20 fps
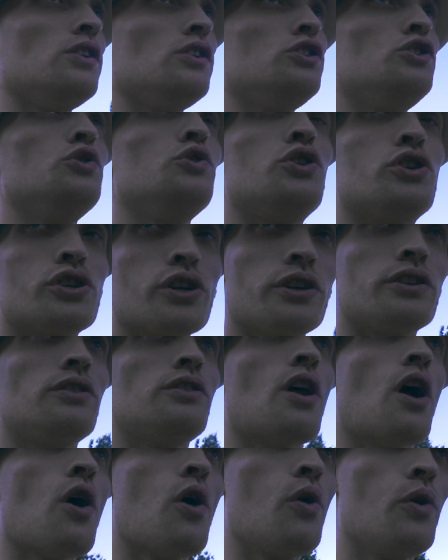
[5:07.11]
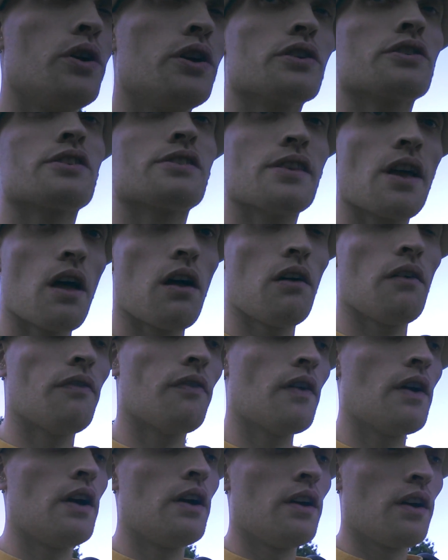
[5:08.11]
You should know yourself
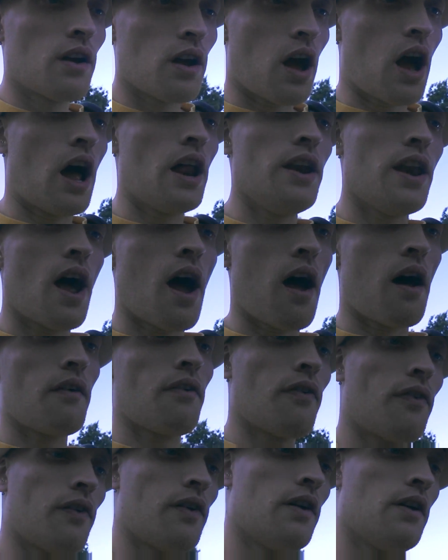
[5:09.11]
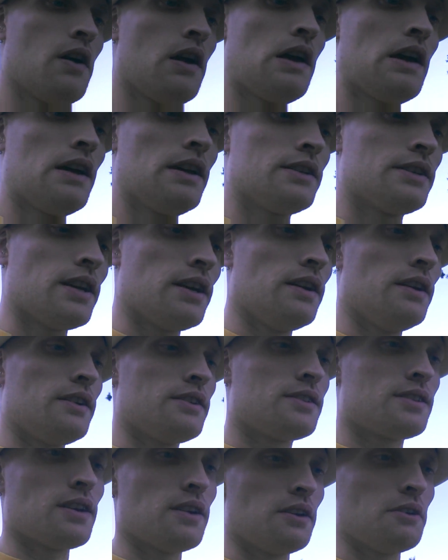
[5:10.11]
enough
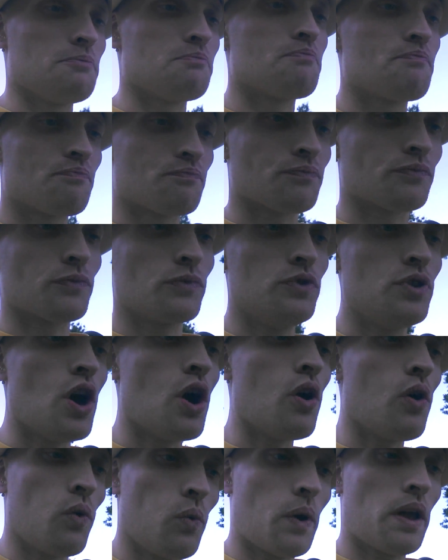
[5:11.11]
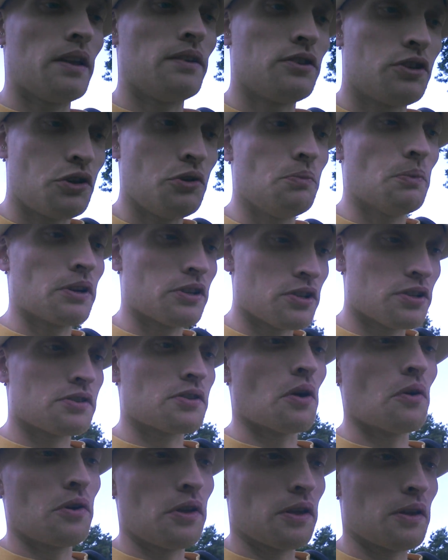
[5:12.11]
to know when too much
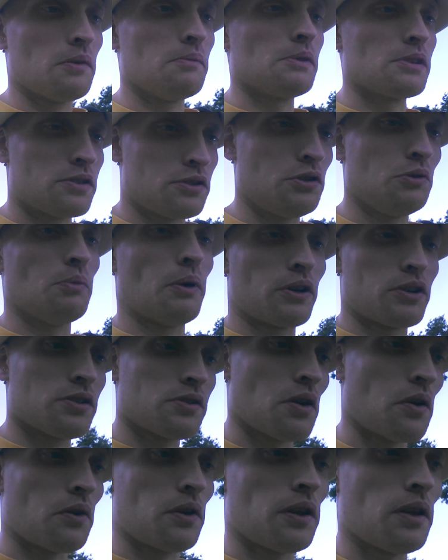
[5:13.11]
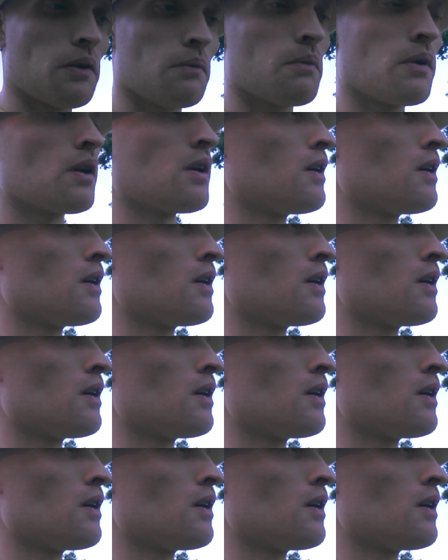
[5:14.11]
sodium is too much sodium.